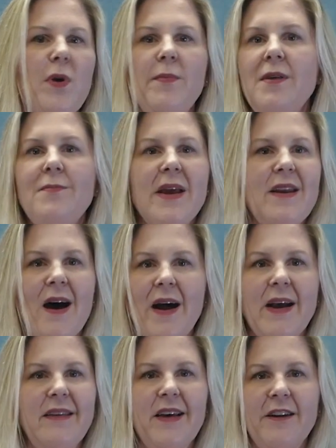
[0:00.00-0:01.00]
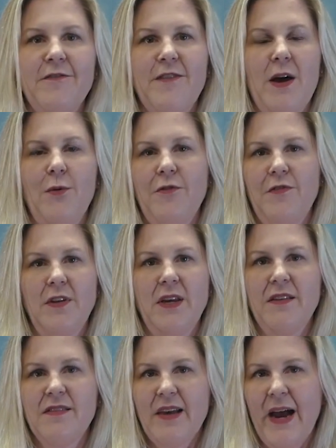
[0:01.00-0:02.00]
women may not identify with
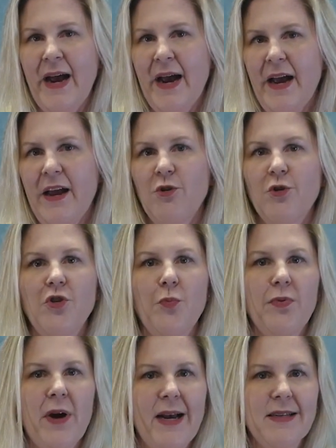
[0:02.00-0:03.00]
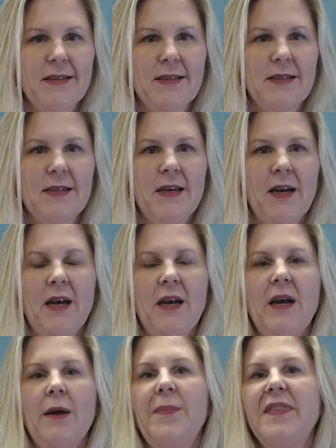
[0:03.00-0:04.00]
feeling sad or depressed,
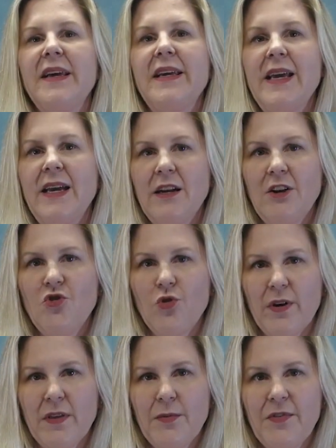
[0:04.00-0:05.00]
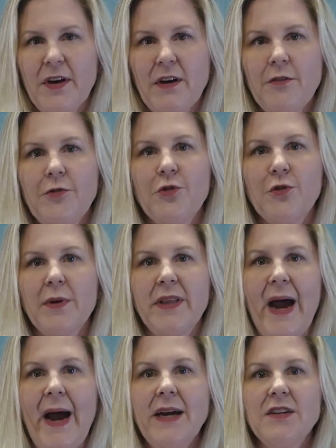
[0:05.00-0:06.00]
but they can't enjoy themselves or
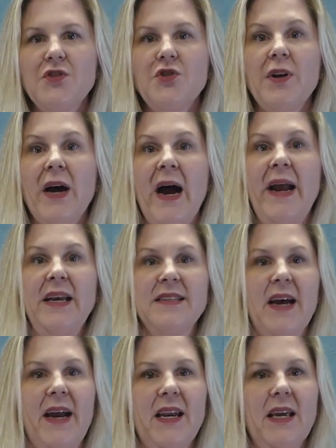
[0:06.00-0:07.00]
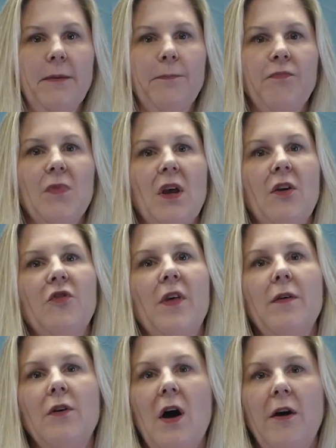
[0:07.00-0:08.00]
relax due to high anxiety.
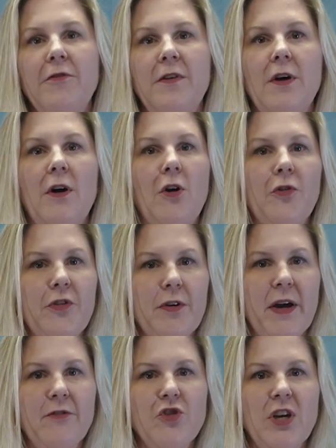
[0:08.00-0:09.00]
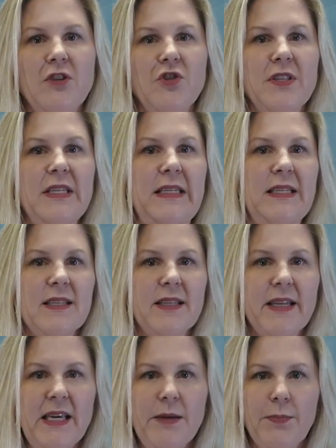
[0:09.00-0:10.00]
So they'll often also have changes in
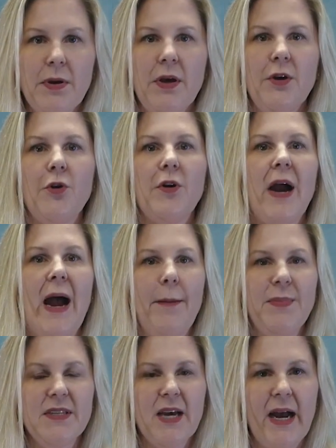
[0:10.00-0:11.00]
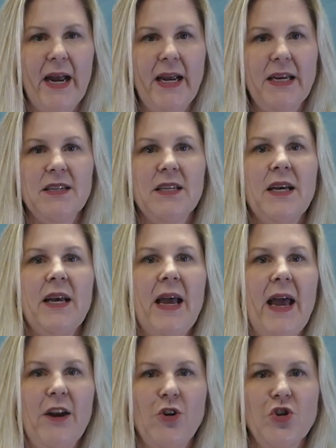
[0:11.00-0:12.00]
sleep or appetite,
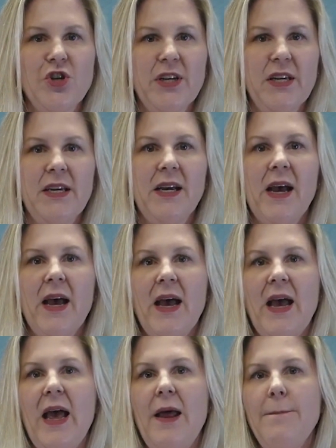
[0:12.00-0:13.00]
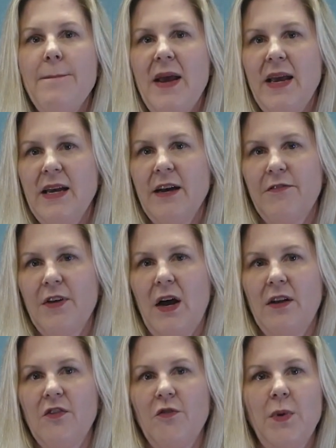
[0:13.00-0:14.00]
energy, and may have
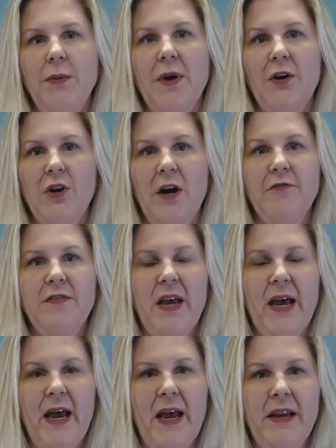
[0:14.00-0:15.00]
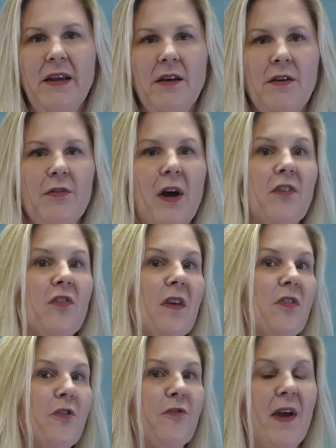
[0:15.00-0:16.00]
thoughts of being better off dead, thoughts
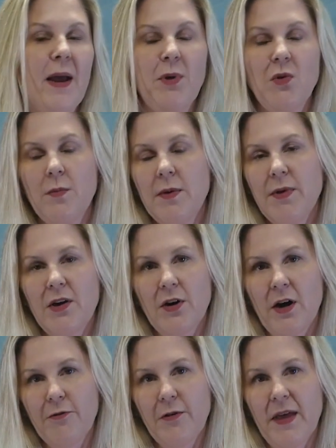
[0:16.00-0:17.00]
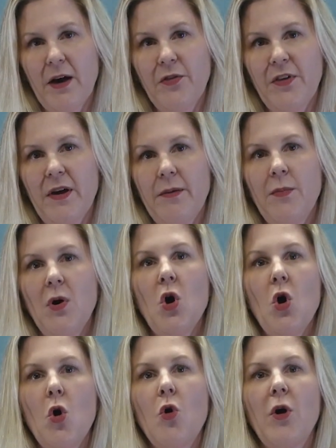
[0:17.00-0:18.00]
that their family would be better off without them,
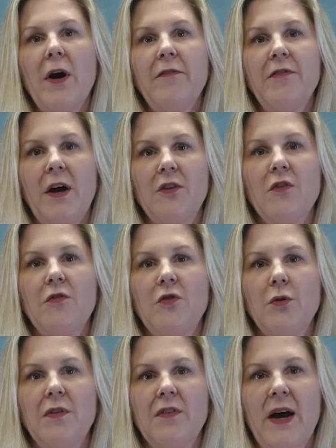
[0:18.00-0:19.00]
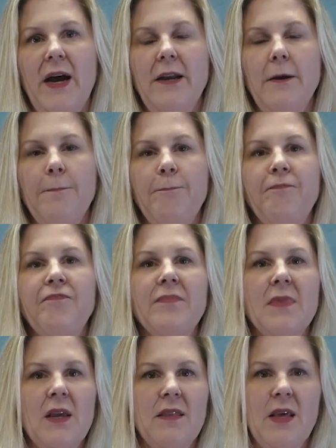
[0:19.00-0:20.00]
or have thoughts of suicide.
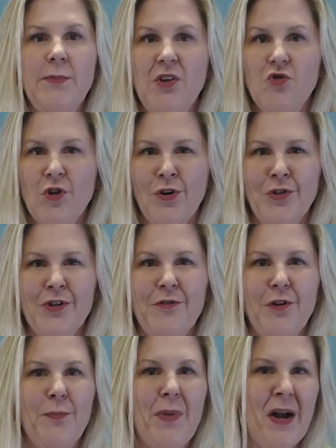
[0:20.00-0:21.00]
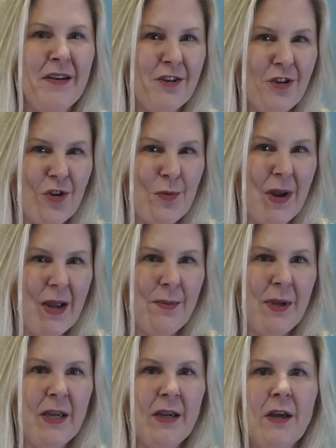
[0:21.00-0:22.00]
They may struggle to feel bonded to their
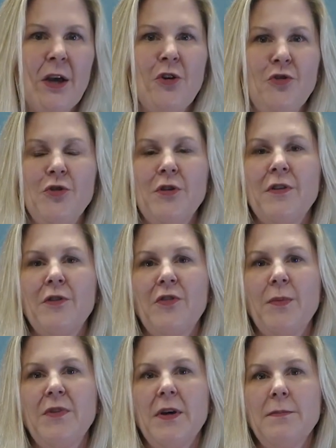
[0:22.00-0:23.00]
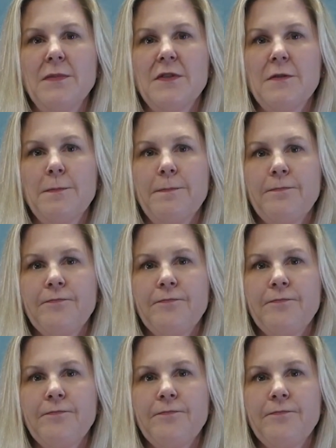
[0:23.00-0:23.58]
baby due to their symptoms.